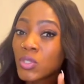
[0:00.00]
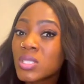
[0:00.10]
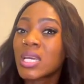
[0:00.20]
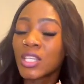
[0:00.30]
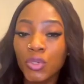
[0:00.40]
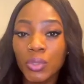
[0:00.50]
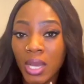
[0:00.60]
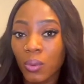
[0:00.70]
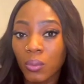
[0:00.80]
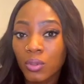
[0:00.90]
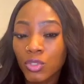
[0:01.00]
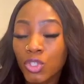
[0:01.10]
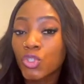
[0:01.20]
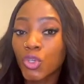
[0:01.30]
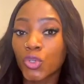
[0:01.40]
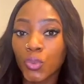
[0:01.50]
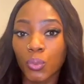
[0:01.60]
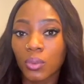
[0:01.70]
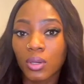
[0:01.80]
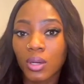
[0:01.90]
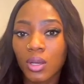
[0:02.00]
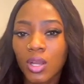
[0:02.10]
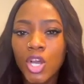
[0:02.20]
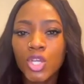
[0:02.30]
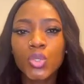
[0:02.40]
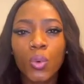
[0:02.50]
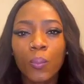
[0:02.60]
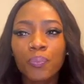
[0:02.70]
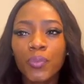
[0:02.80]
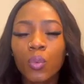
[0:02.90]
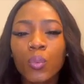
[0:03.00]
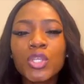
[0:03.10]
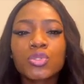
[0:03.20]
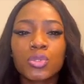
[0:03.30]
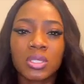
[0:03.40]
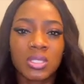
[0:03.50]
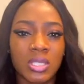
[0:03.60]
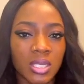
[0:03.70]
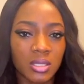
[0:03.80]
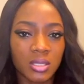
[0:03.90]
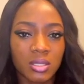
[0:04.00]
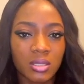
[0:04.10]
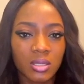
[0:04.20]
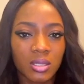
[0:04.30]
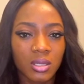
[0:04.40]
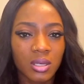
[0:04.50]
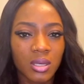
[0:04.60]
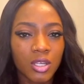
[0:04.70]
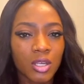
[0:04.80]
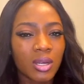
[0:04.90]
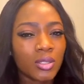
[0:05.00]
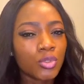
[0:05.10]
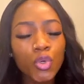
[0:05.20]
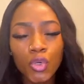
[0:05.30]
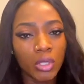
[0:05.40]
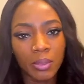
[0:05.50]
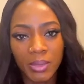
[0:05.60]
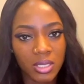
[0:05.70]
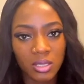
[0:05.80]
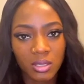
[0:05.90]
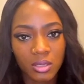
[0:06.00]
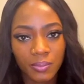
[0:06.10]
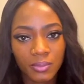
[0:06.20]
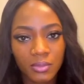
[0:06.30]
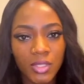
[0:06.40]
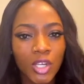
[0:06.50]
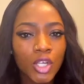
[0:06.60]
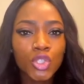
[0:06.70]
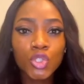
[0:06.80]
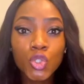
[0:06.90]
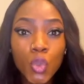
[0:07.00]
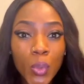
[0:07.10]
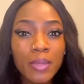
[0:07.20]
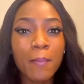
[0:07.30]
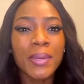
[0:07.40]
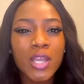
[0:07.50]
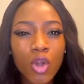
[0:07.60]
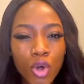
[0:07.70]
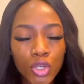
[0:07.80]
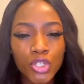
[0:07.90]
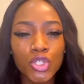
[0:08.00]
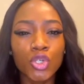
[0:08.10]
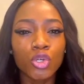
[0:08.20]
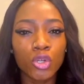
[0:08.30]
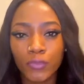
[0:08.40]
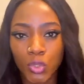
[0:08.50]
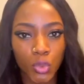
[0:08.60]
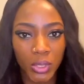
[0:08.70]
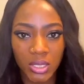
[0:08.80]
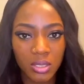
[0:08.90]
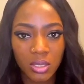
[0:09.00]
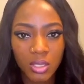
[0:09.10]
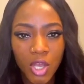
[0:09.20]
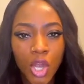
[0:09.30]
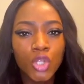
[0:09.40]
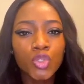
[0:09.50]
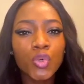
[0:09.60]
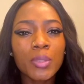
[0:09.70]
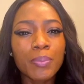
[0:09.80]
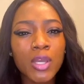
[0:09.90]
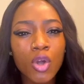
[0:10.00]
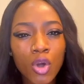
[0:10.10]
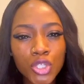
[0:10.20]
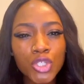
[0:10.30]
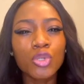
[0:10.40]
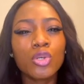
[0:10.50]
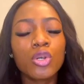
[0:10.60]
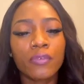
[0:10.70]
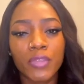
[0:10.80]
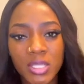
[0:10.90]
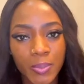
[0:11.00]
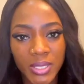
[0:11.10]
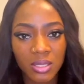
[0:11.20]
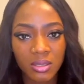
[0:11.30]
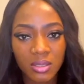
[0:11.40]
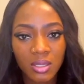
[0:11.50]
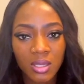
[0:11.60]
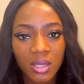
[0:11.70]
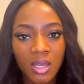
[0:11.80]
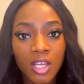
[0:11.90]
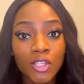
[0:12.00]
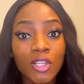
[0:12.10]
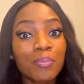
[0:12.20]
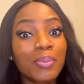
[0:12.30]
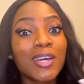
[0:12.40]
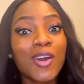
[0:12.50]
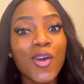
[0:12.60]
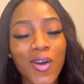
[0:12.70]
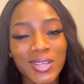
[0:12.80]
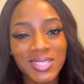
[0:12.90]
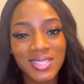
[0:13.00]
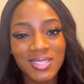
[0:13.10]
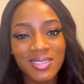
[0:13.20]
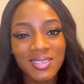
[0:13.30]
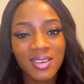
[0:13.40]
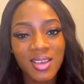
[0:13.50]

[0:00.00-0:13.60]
I'm just telling you now, just so you know. So when you do these things, know your limit. Do it because you love to do it. Do it because you love this person, not because